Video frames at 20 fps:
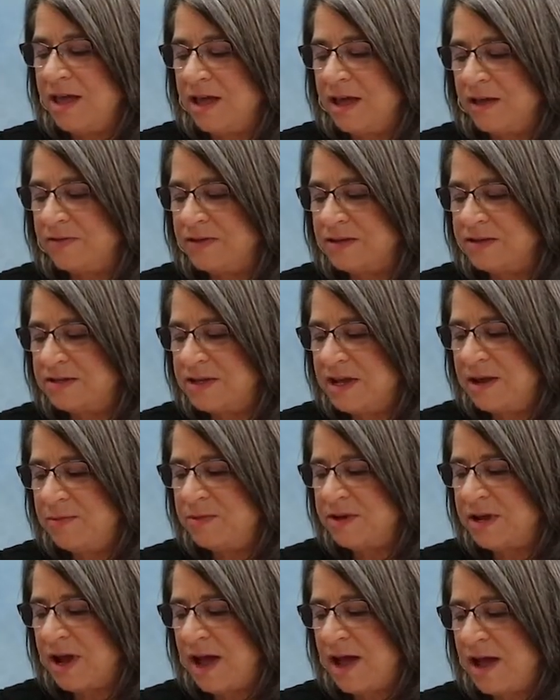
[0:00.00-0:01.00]
At the
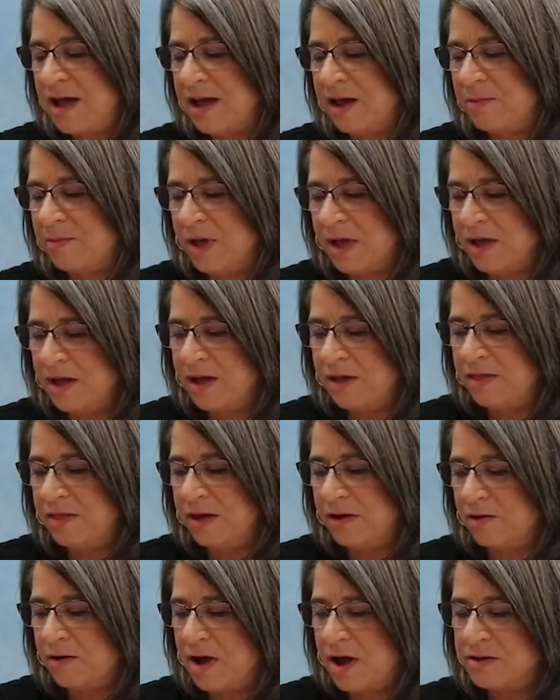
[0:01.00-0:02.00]
same time,
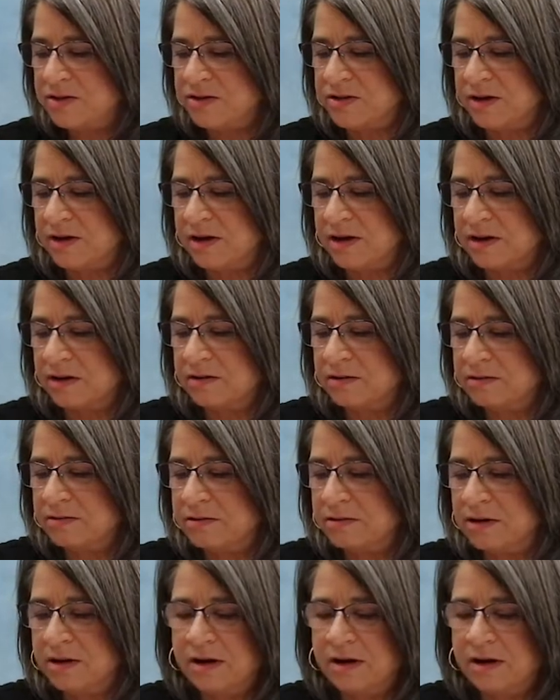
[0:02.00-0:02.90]
they're also, I'm gonna